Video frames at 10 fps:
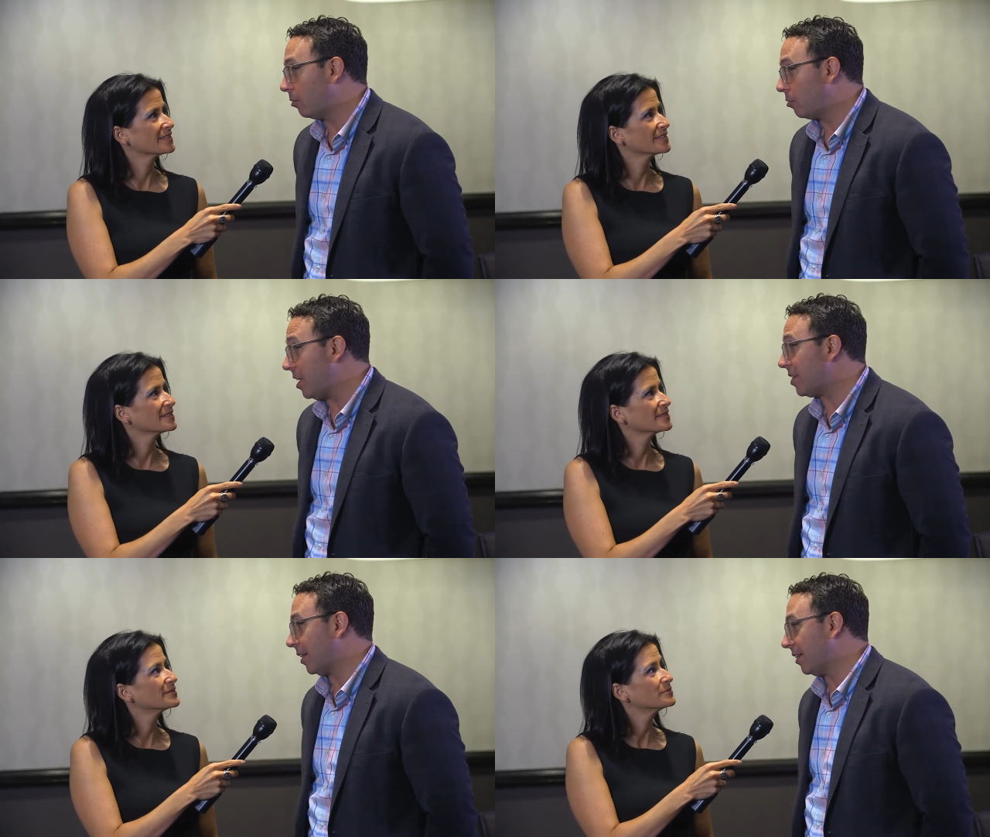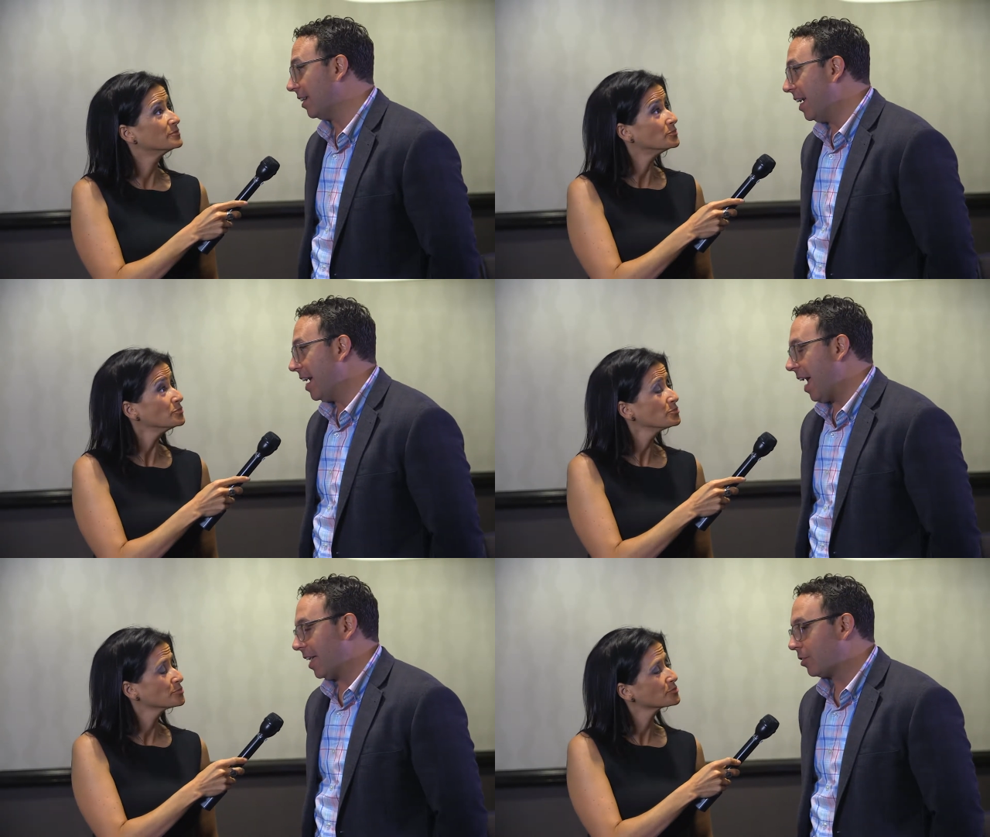Speaker 1: reason.
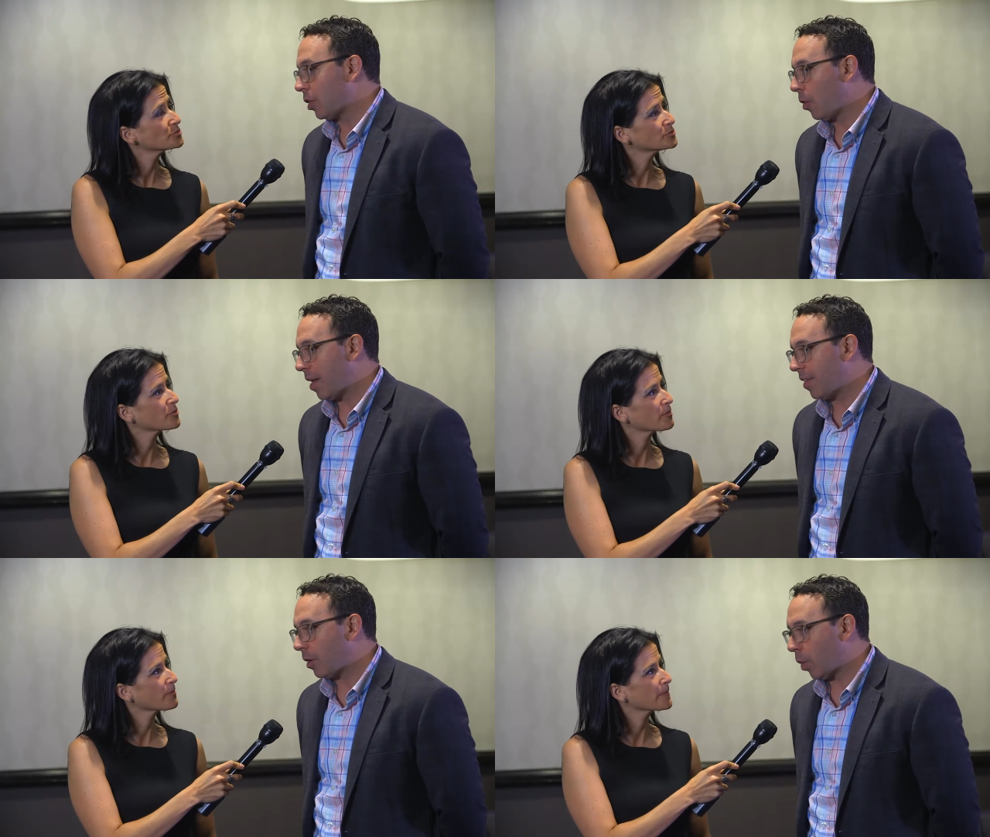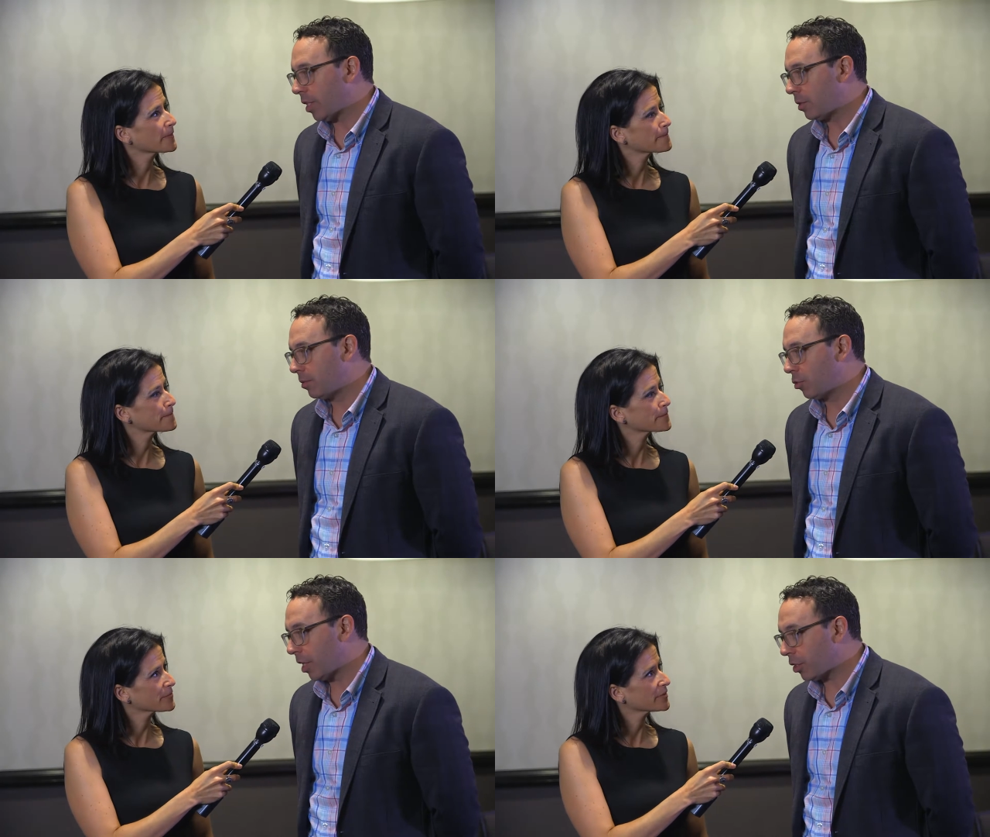Mm-hmm. And so I think what's
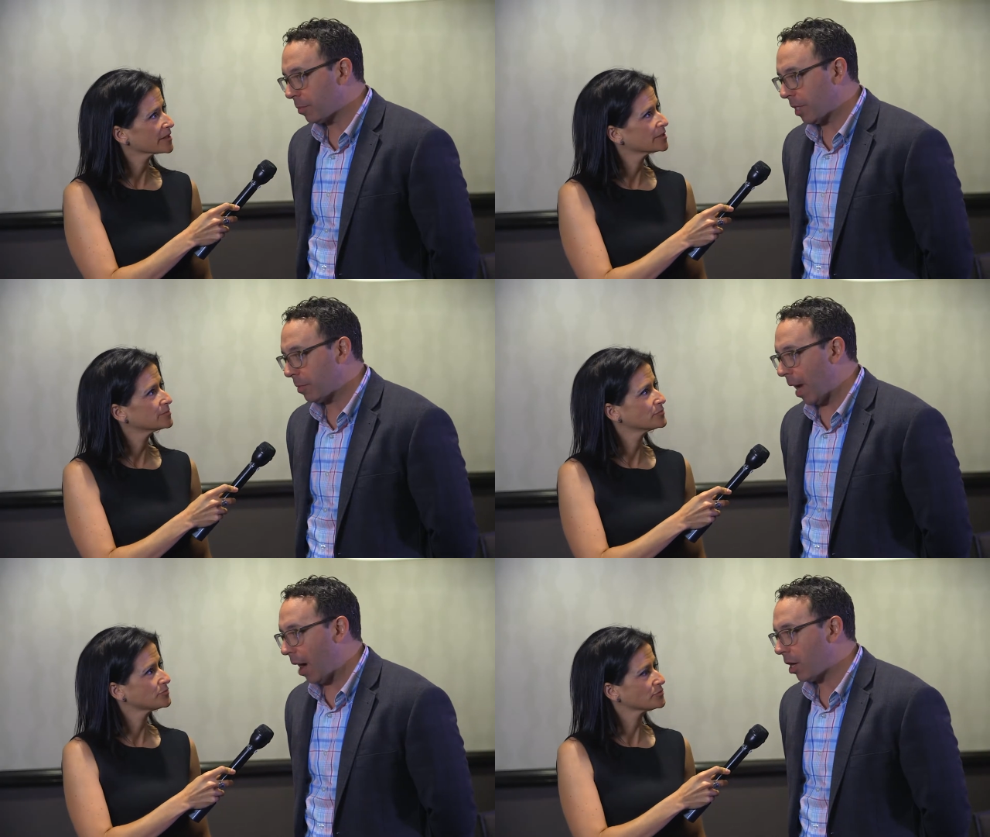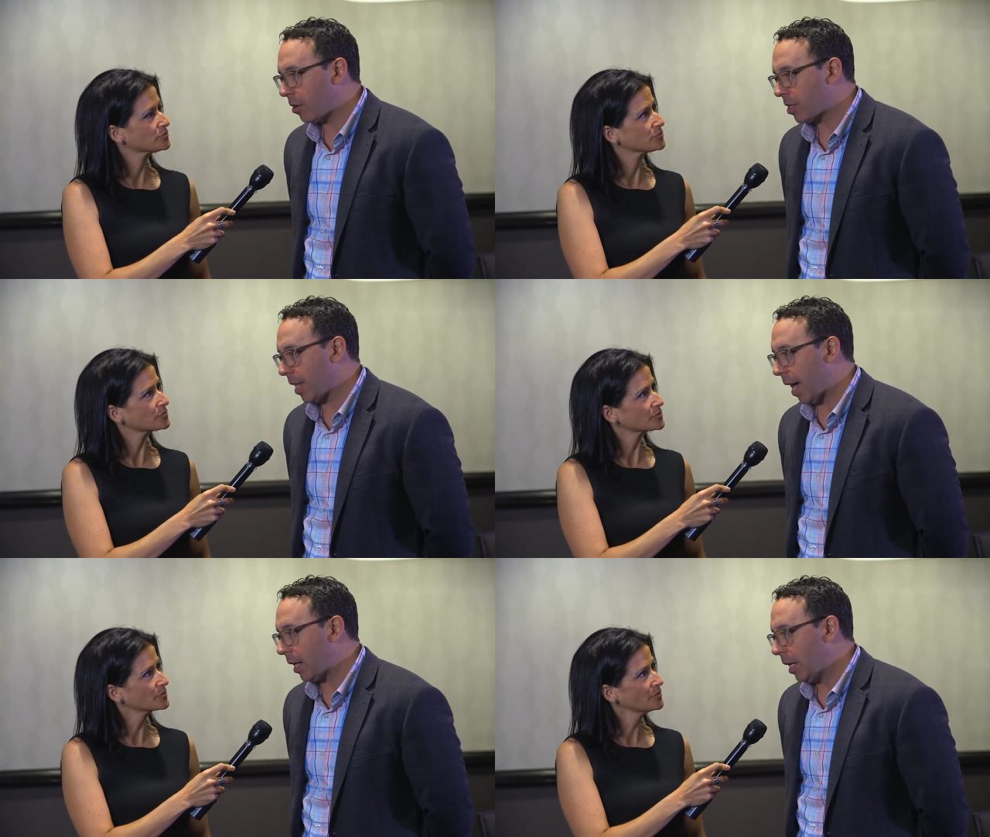traditionally been the barrier is
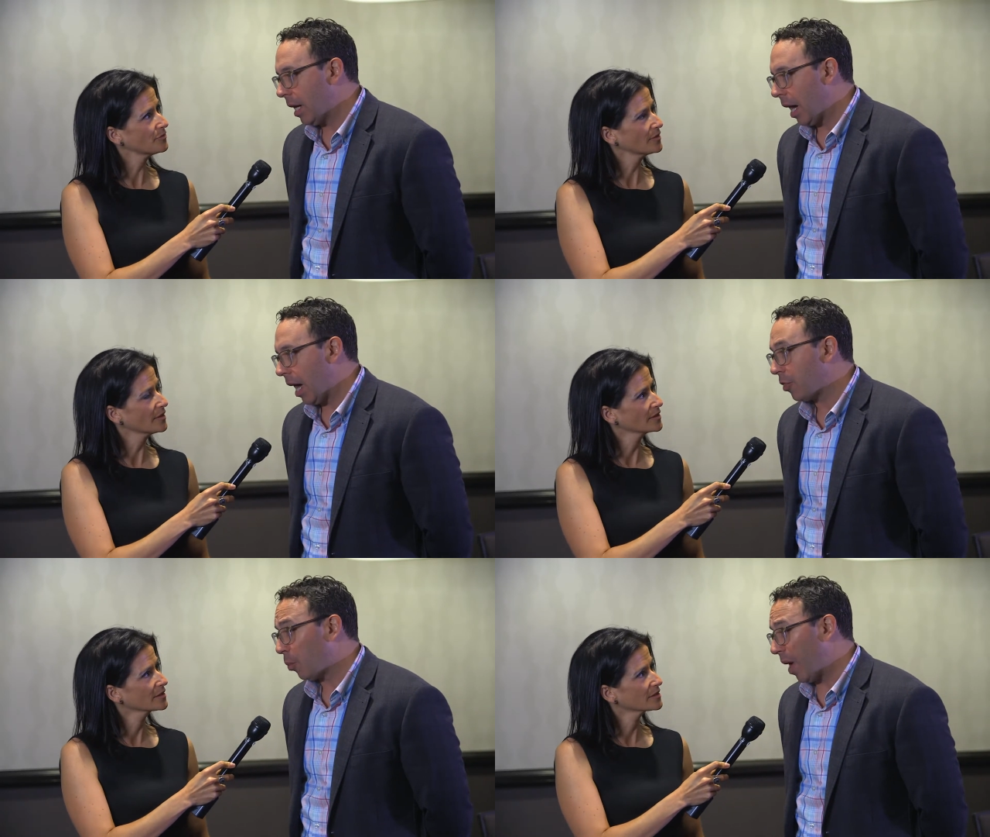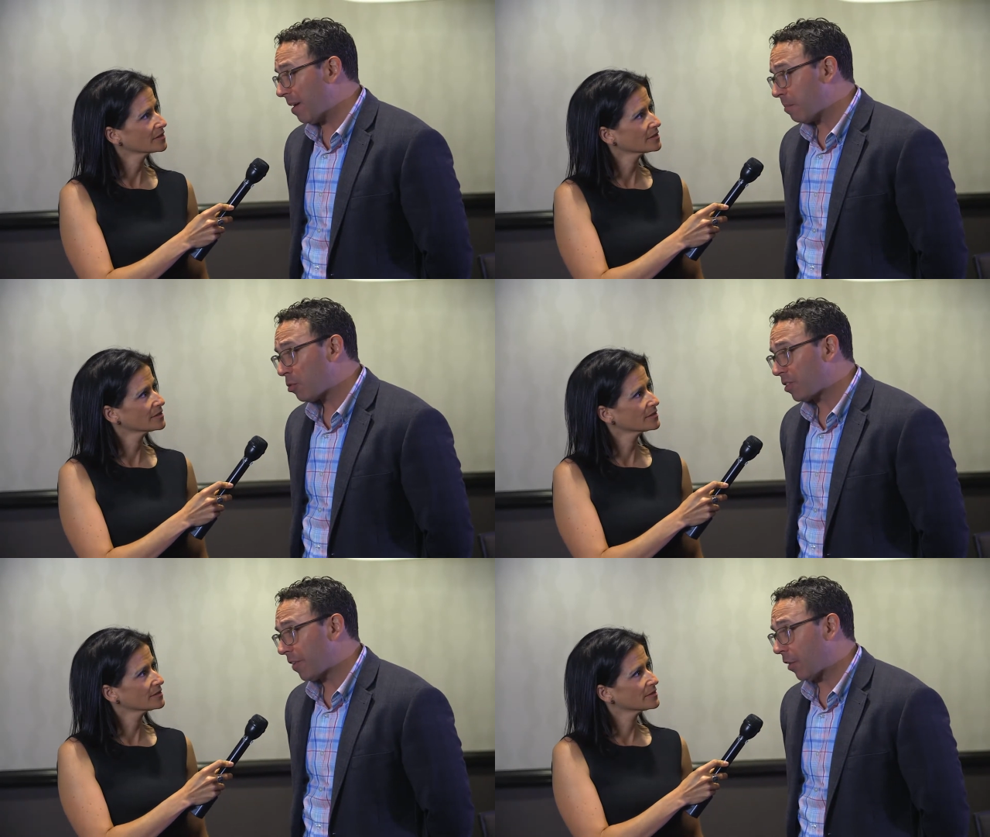that uh, the way that
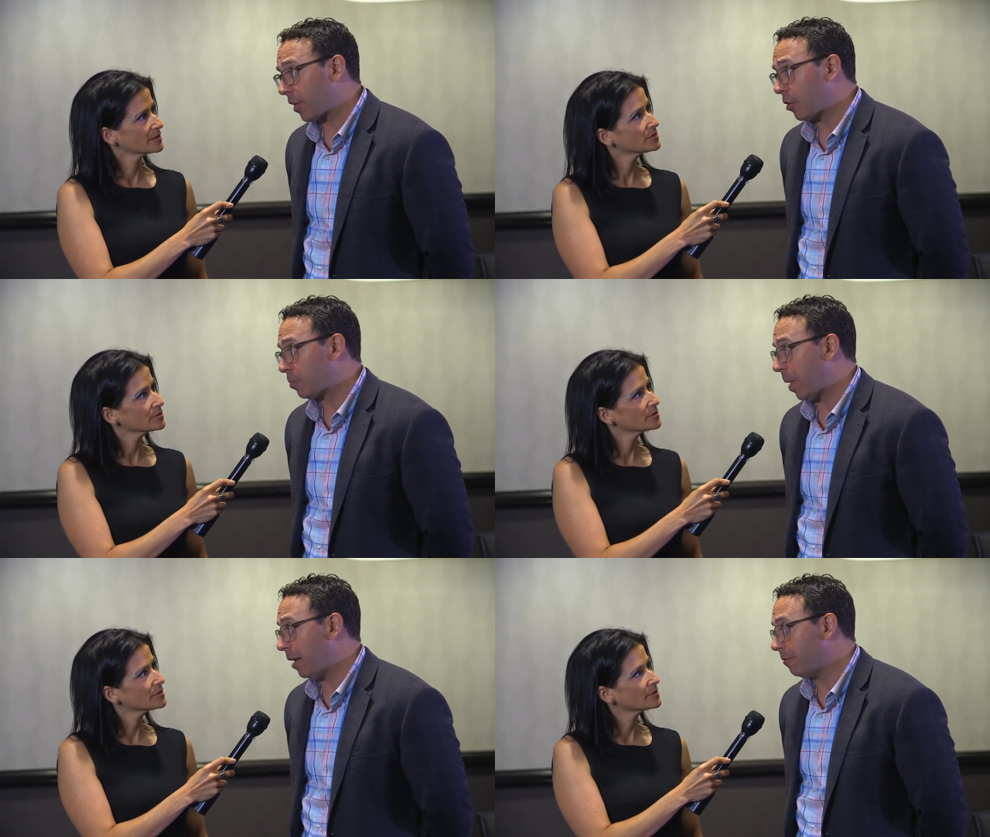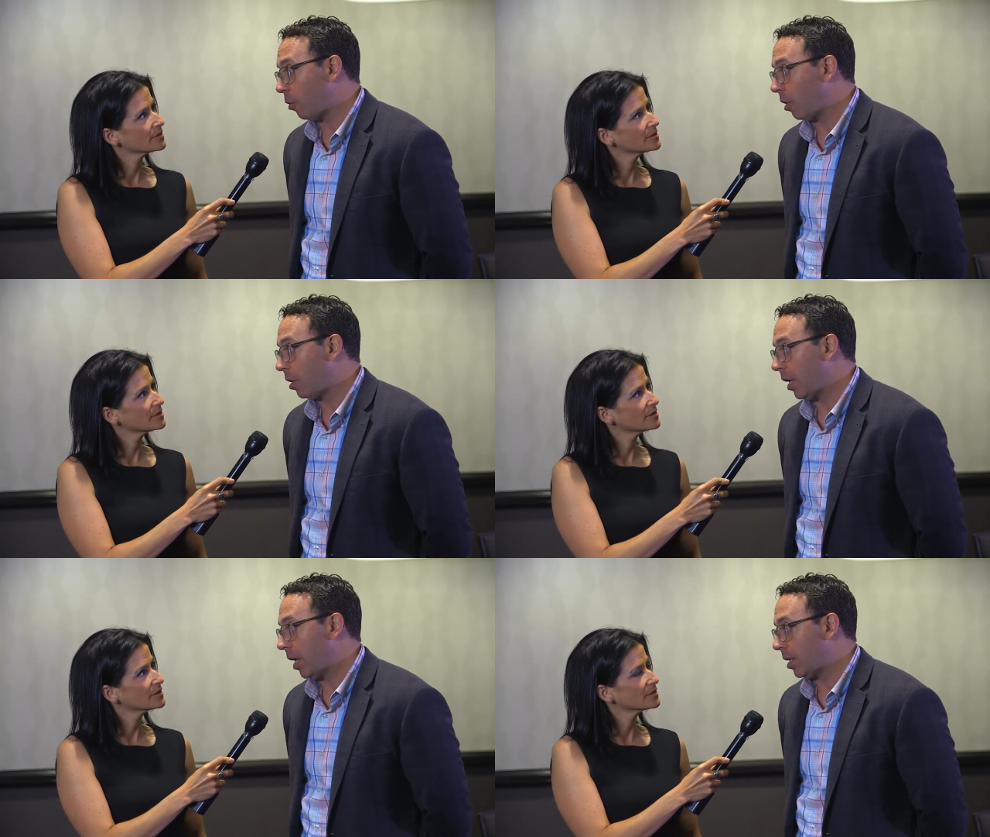most of healthcare is paid
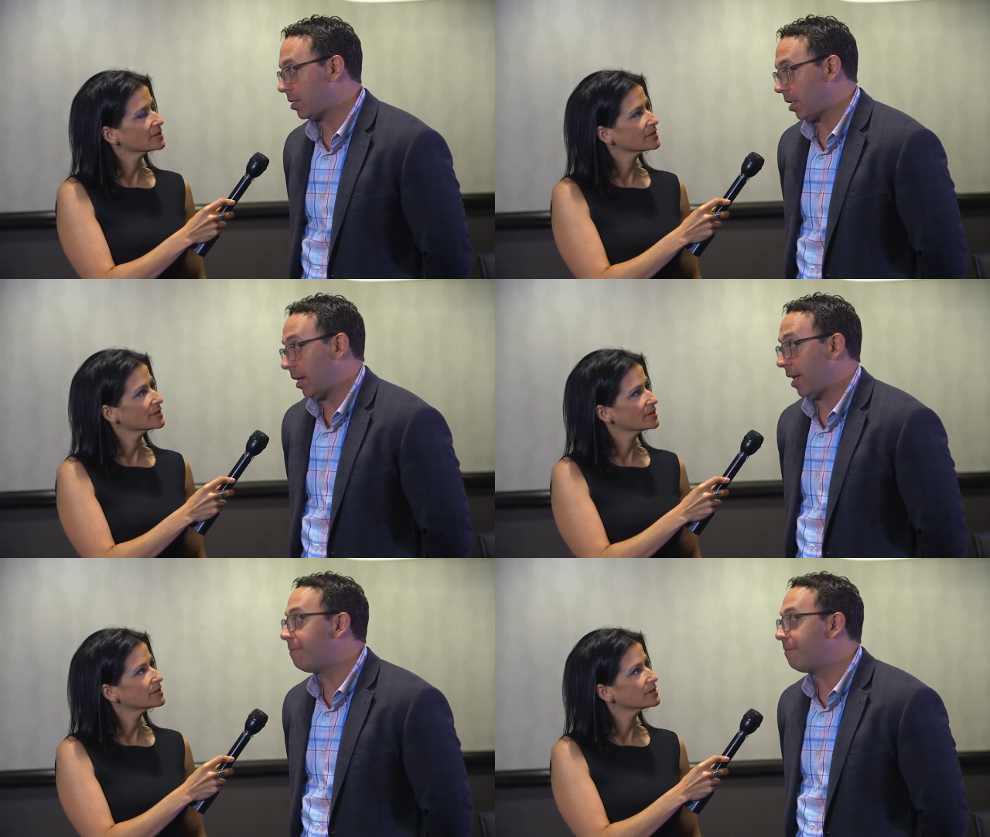for is in a